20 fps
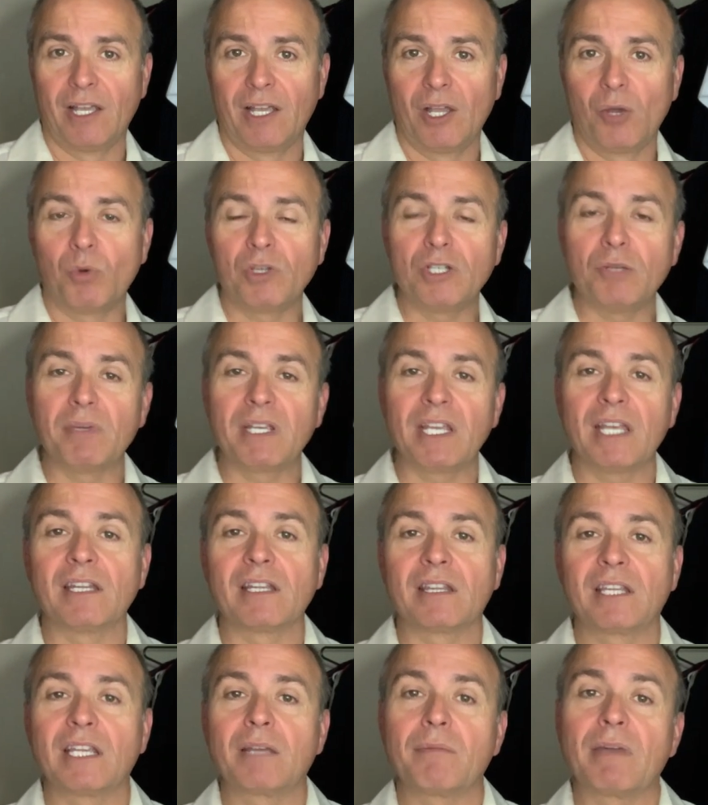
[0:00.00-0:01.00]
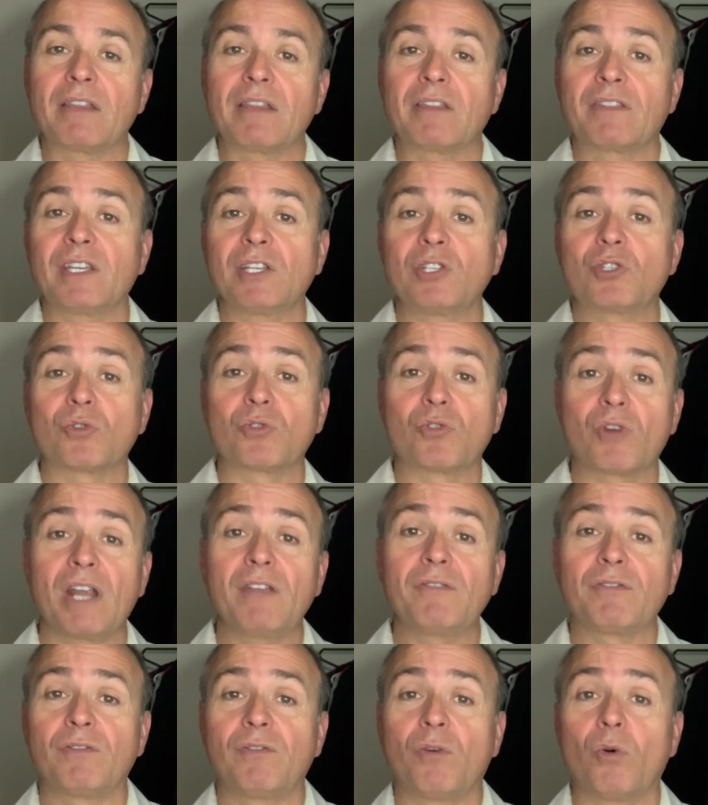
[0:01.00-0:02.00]
When you begin to think about the things you're
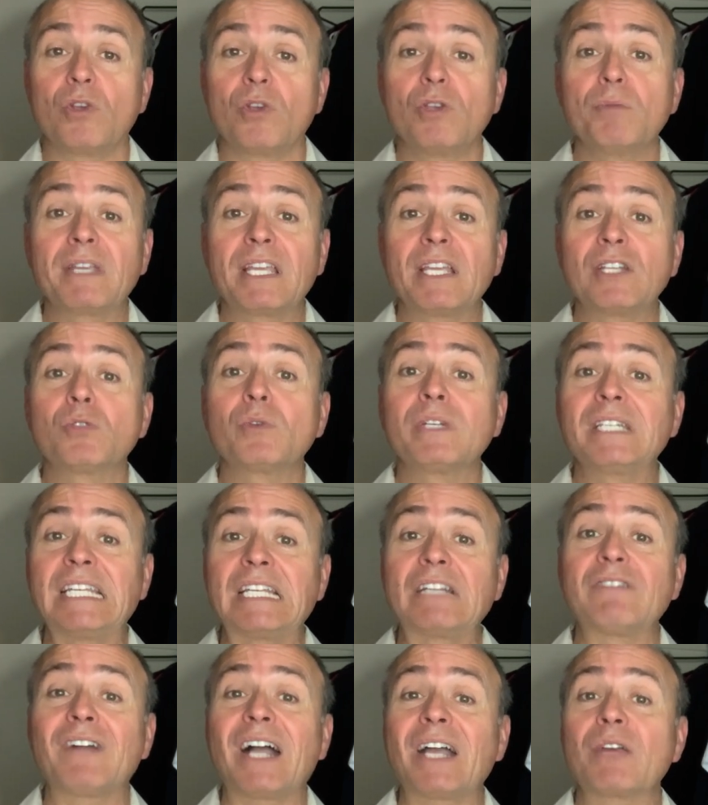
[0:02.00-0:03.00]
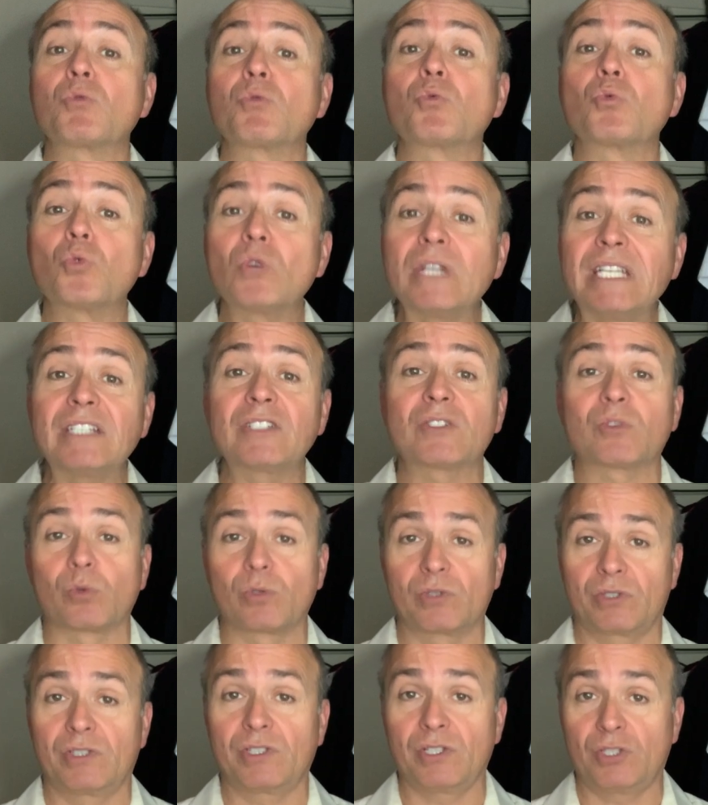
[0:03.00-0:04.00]
grateful for, you begin to identify
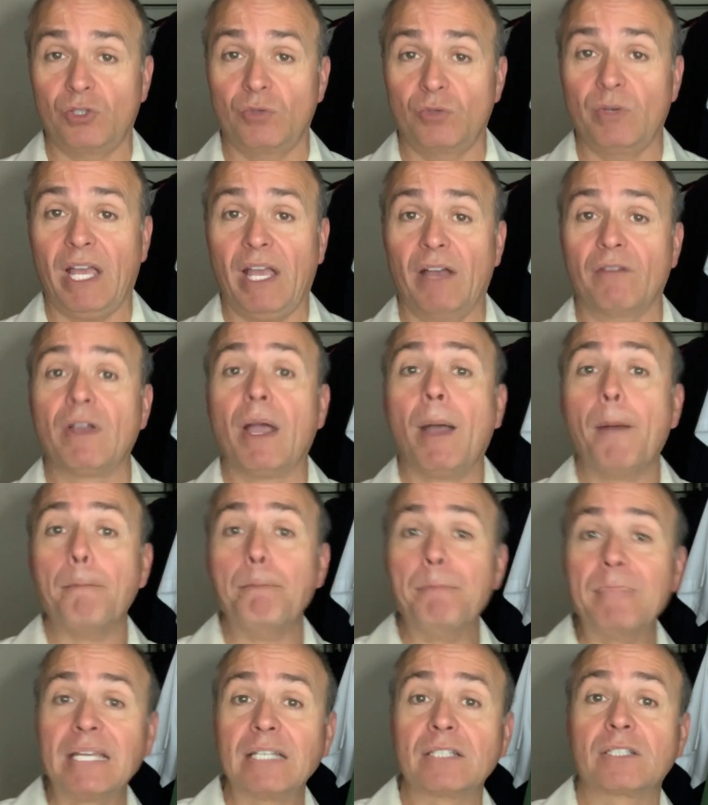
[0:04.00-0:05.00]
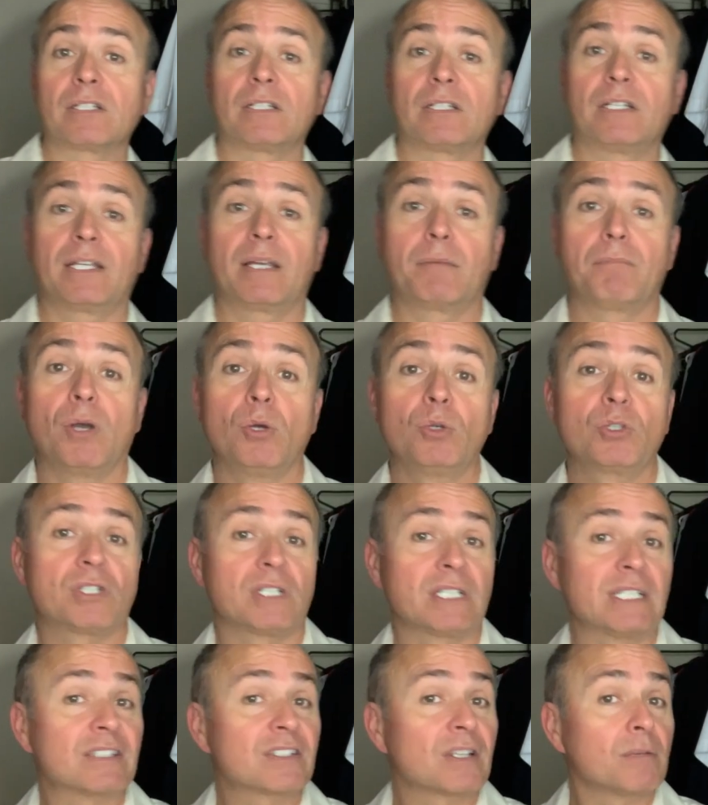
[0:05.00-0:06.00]
resources that you have mentally,
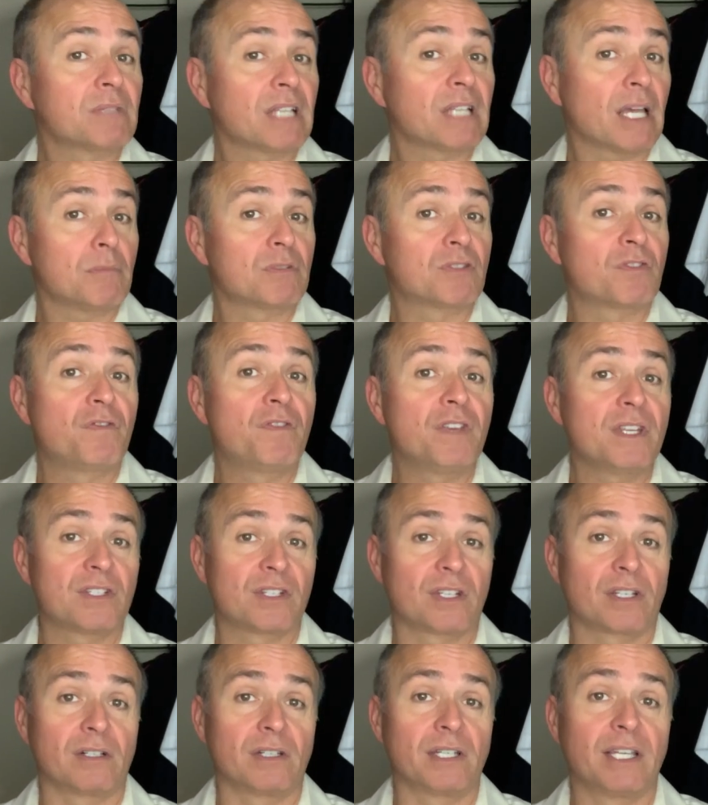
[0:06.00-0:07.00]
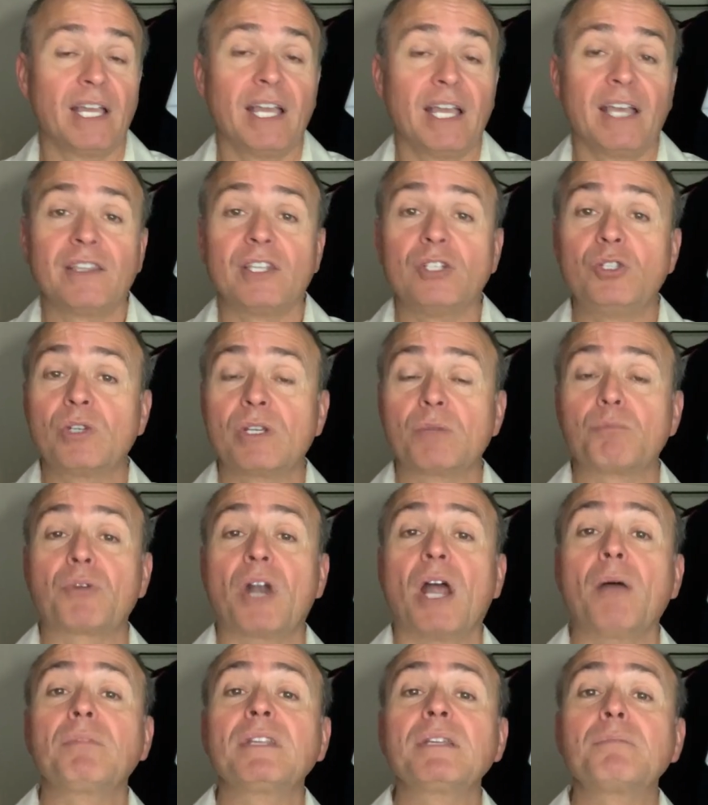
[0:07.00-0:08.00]
emotionally, and sometimes physically that you can
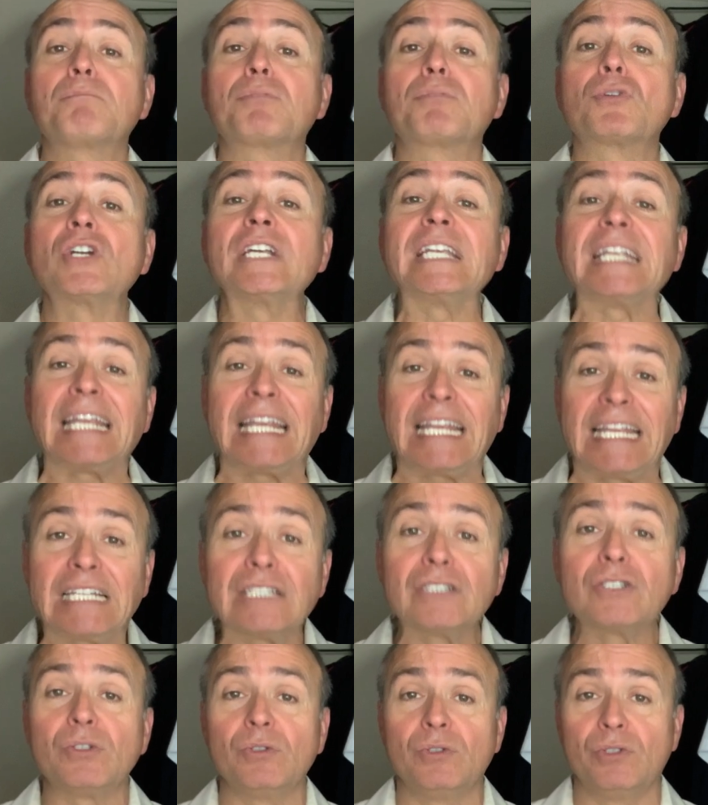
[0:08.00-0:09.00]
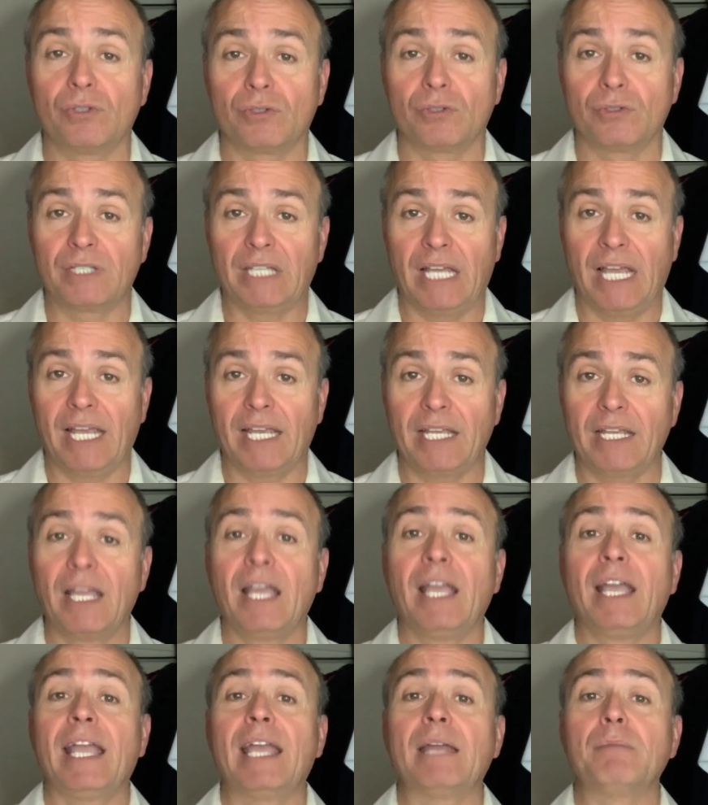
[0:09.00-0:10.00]
probably bring into your day
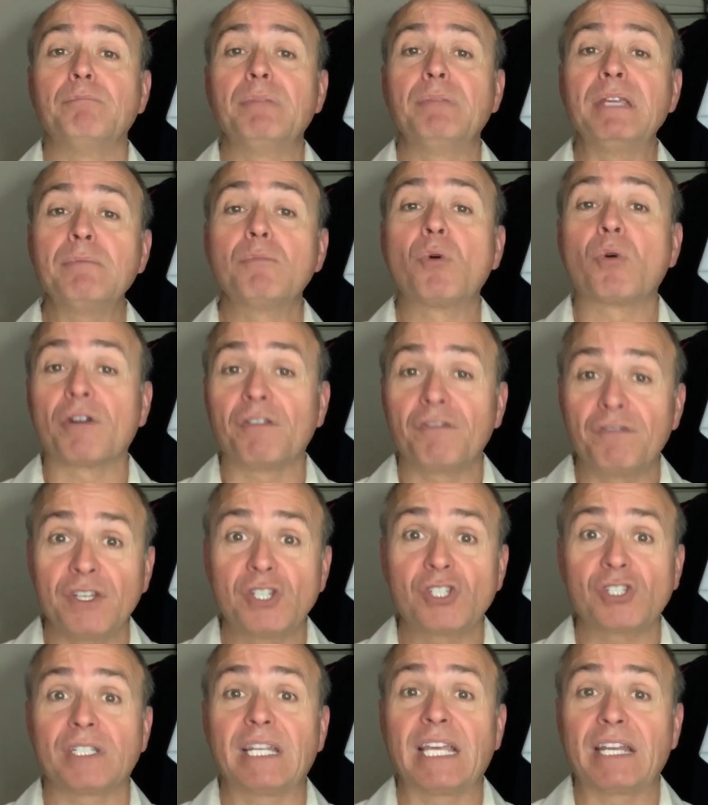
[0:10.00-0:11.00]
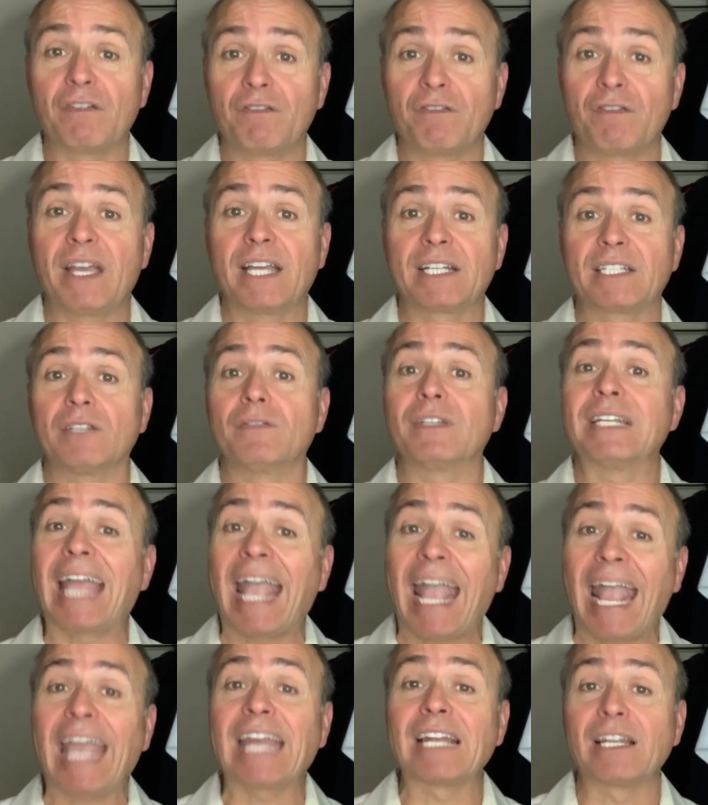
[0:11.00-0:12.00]
and be more efficient and effective in
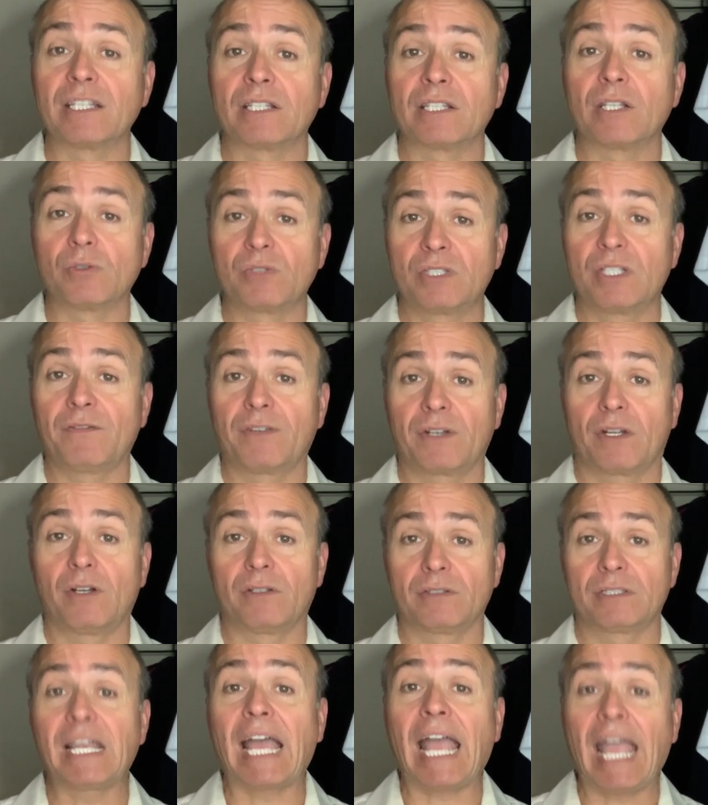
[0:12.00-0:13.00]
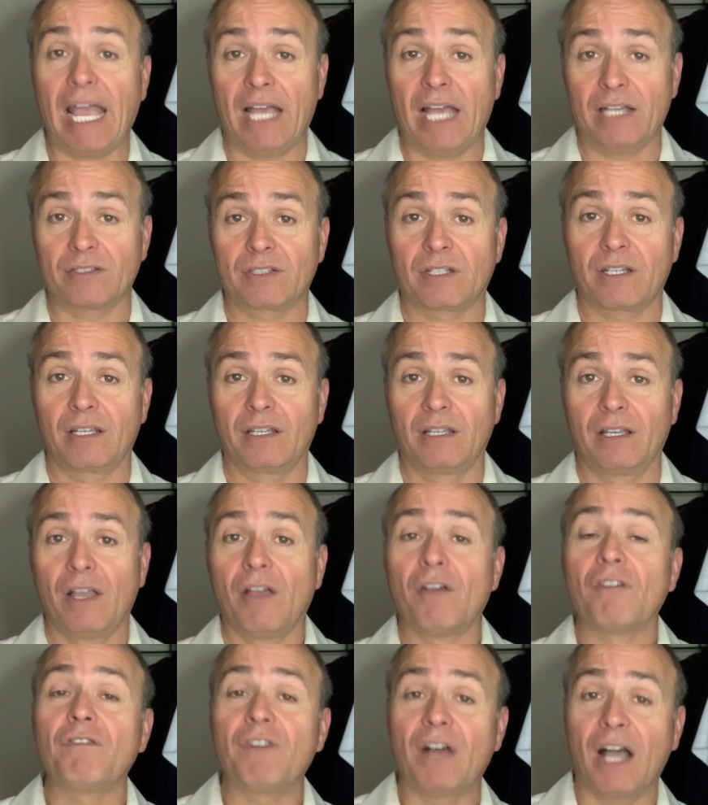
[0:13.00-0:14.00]
handling those difficult tasks.
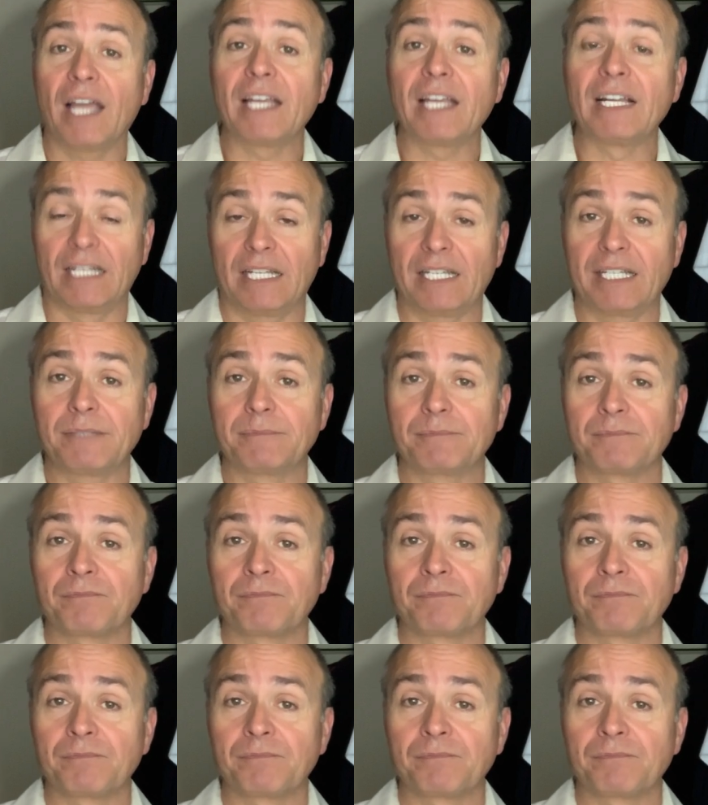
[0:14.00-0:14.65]
Finally,